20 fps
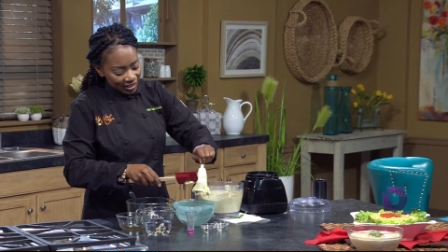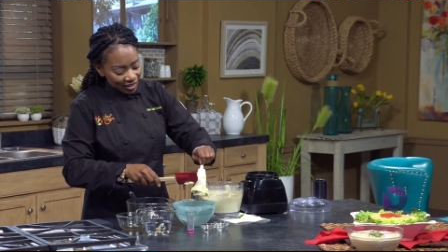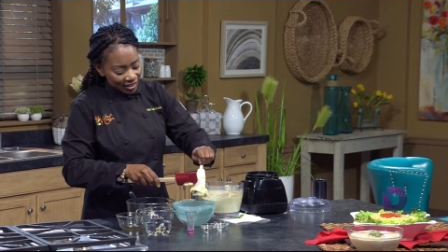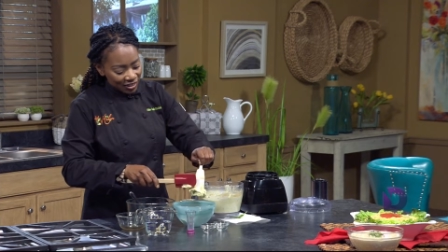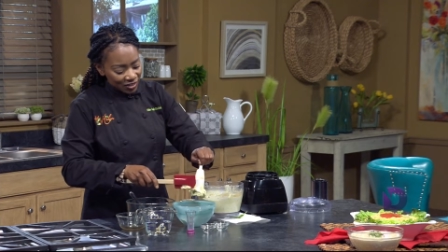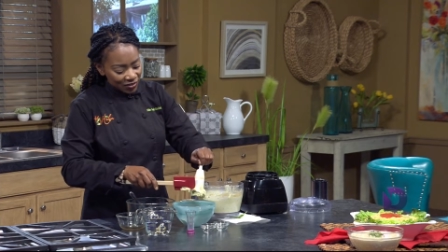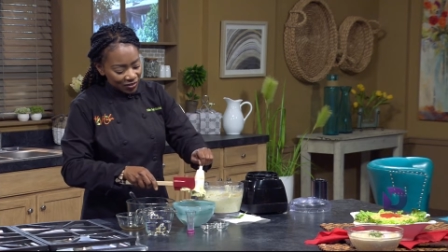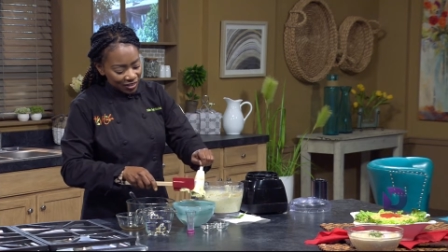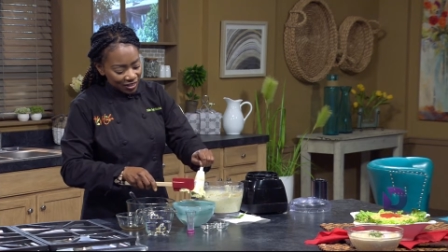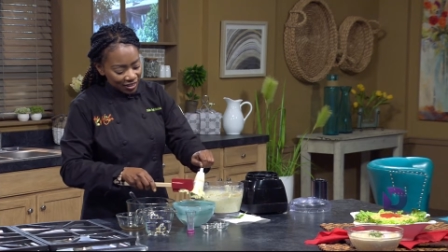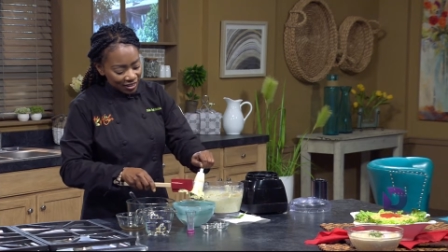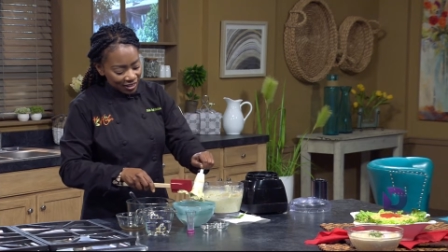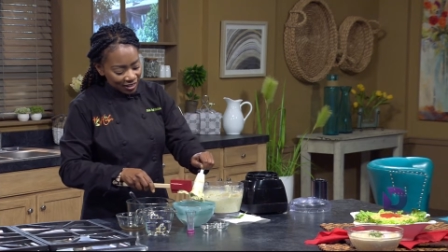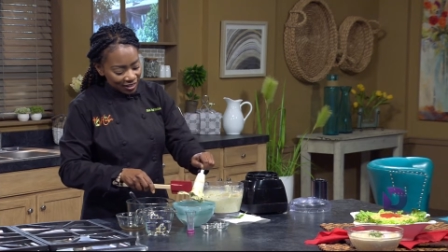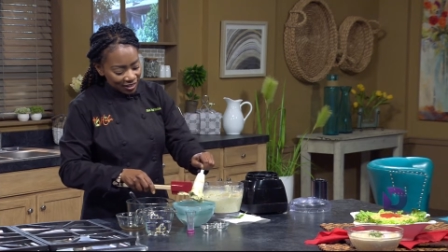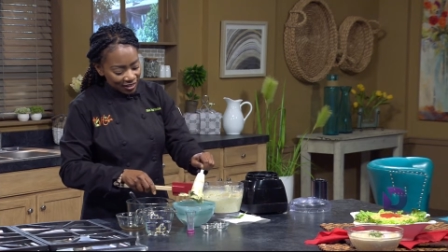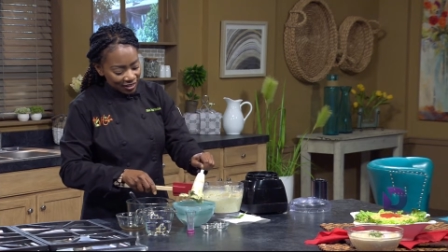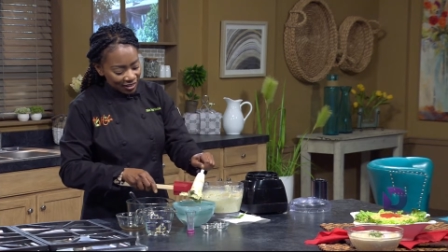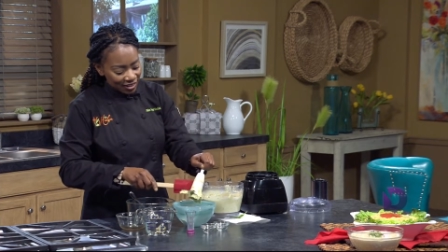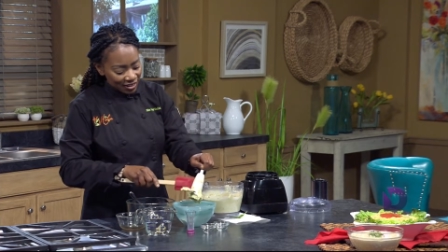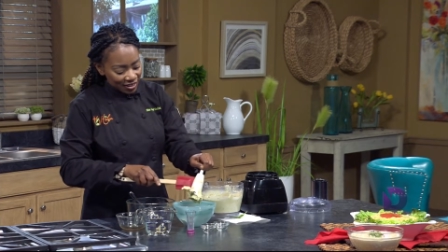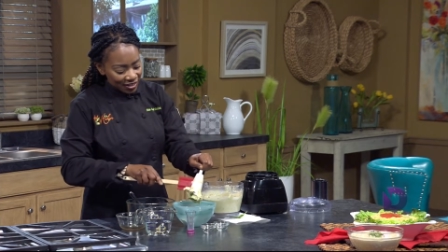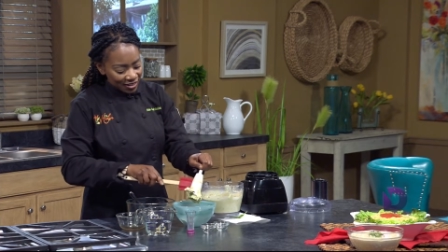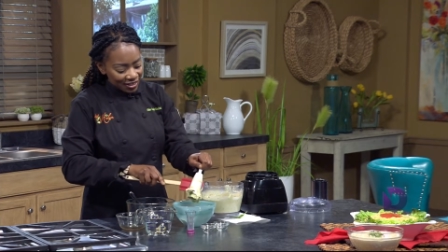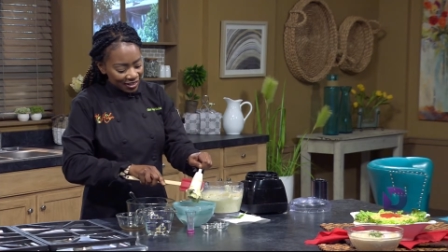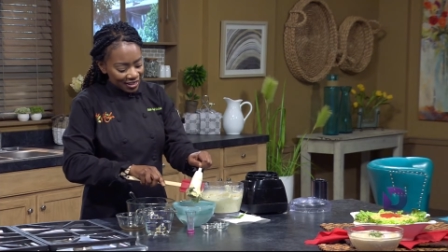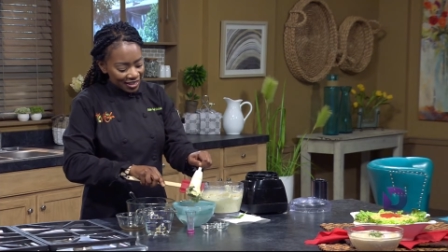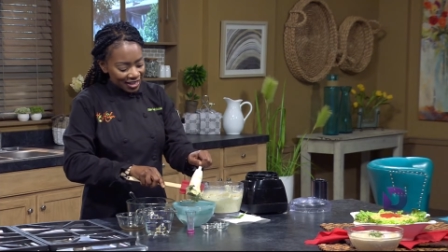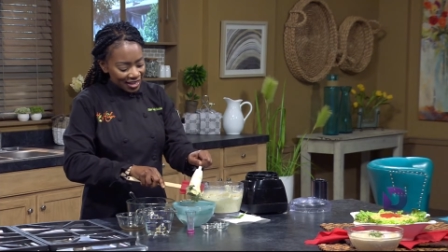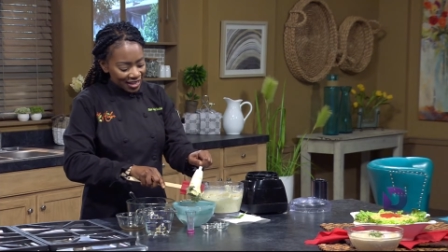You can see
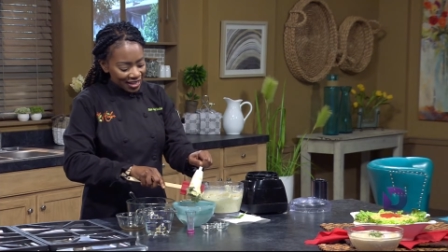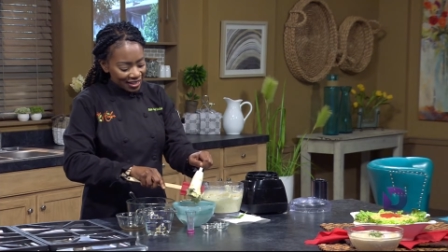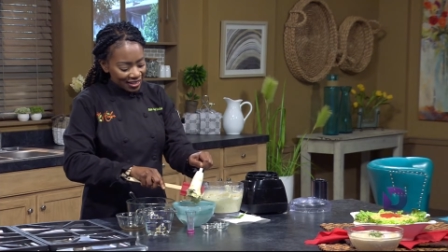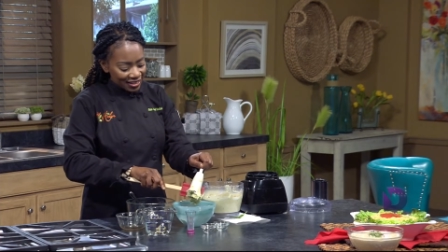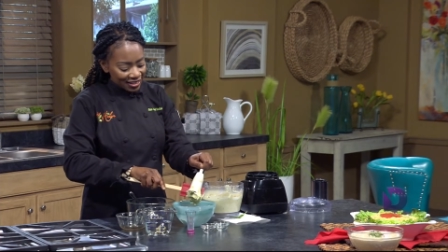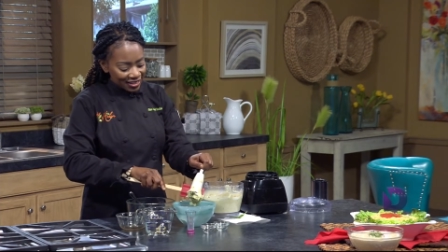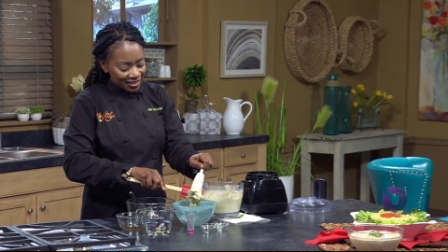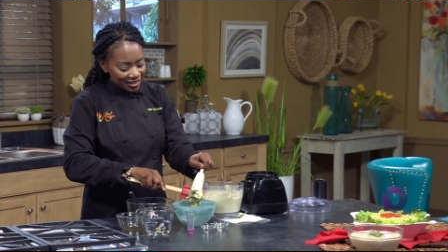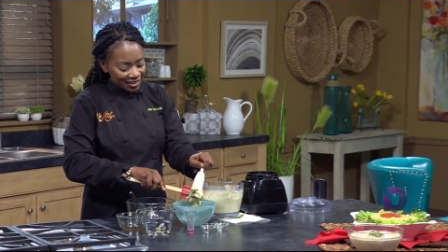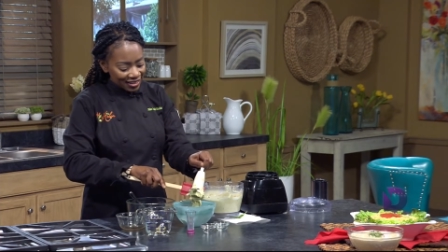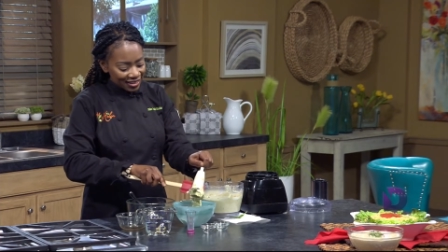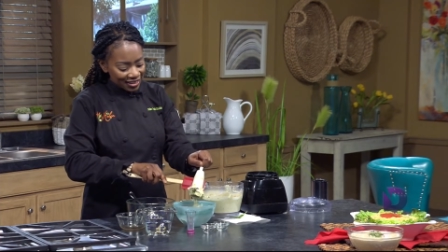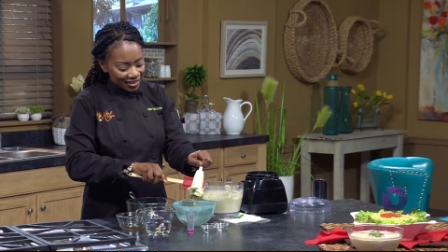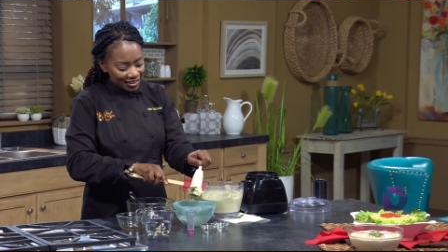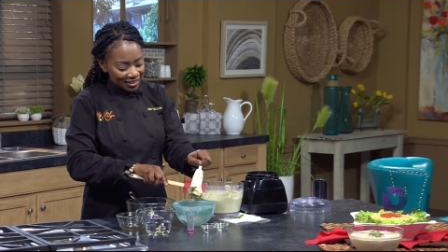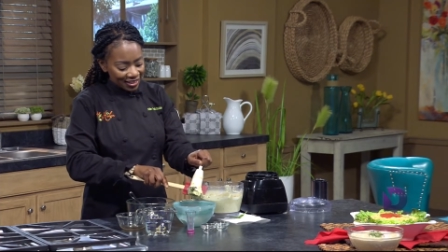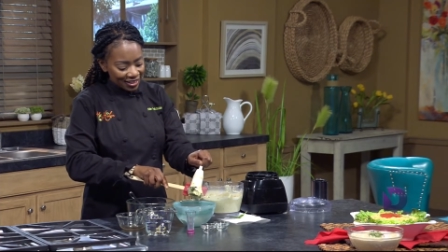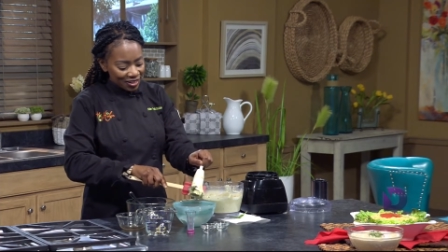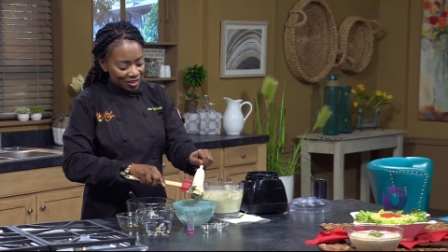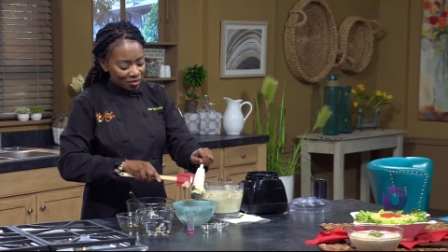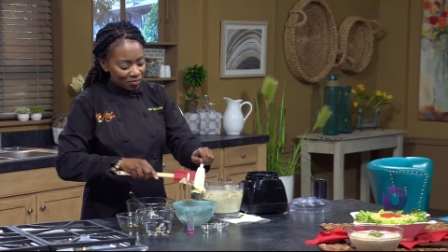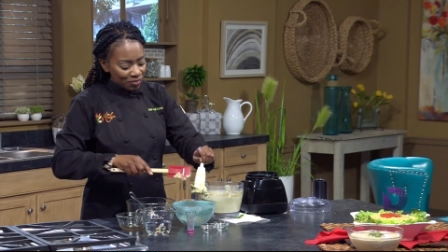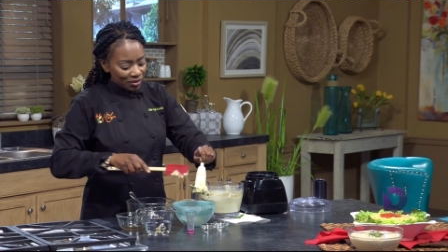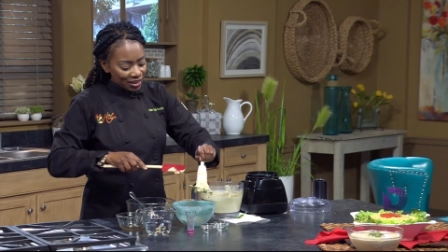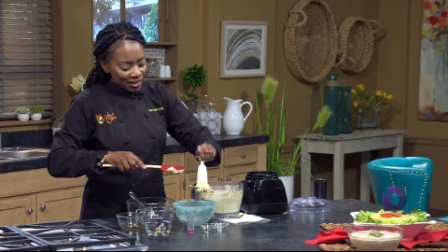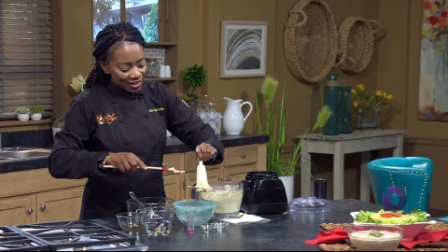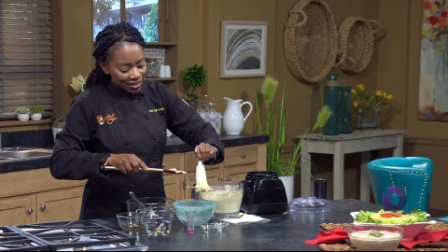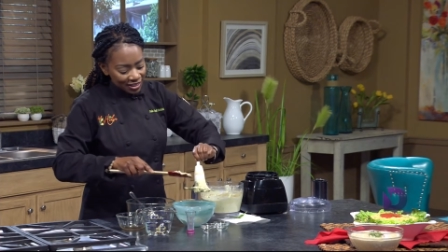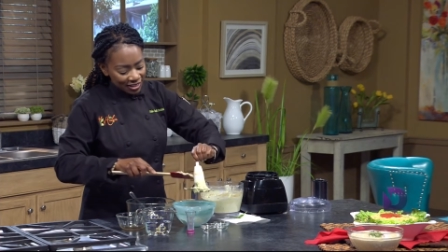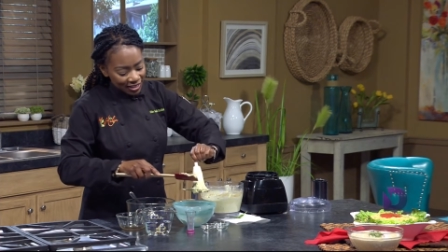nice
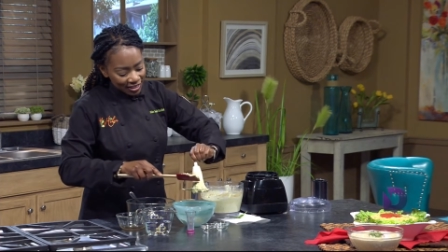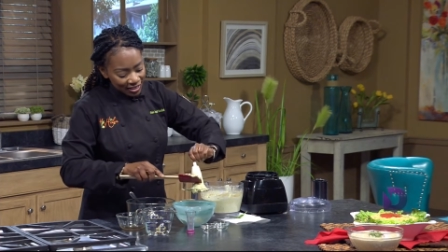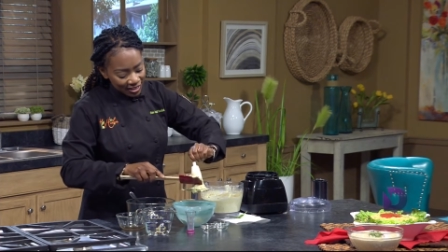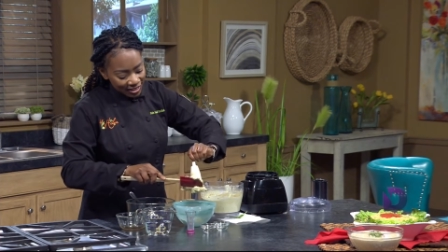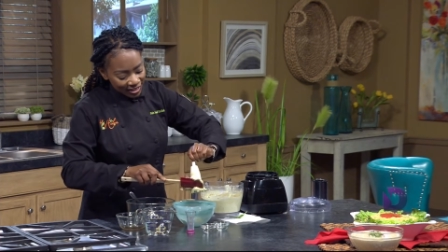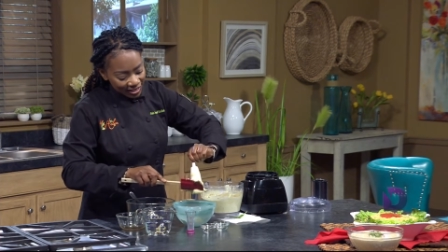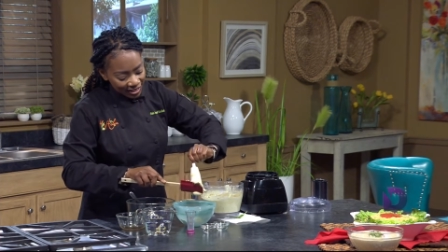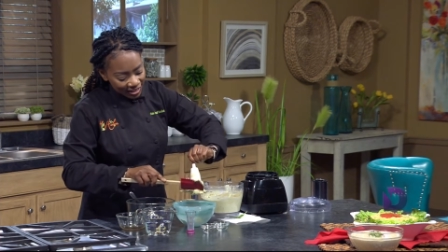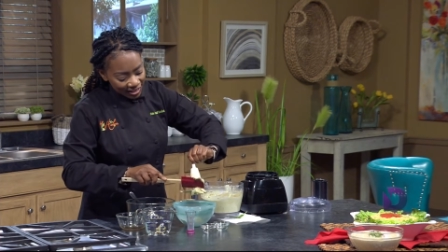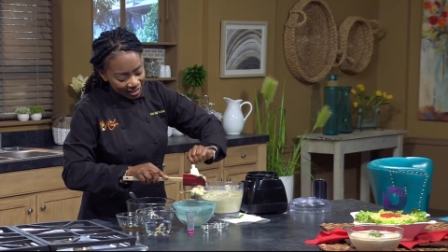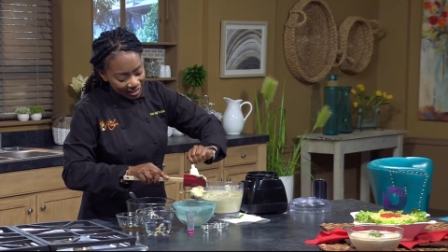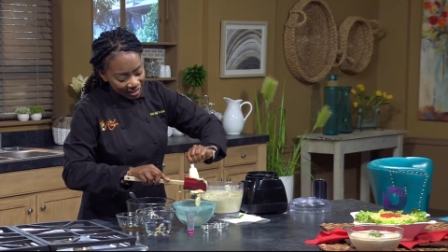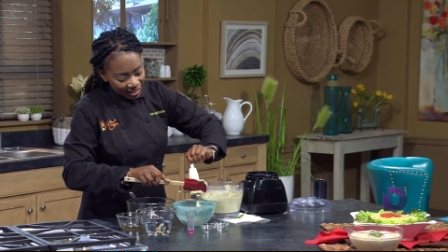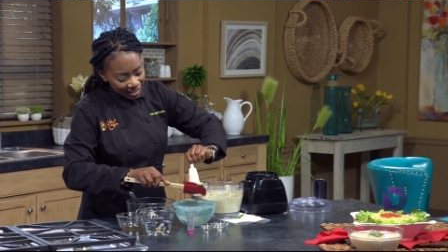pieces,